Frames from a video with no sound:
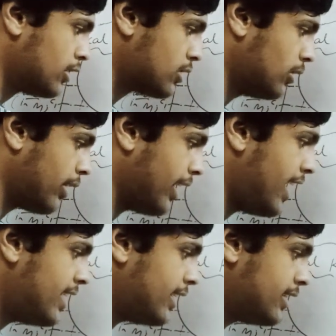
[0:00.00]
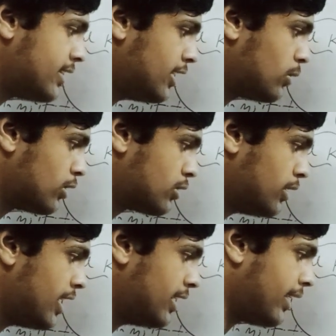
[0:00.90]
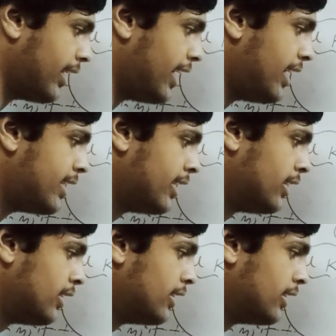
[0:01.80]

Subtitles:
so rate is equals to, here the rate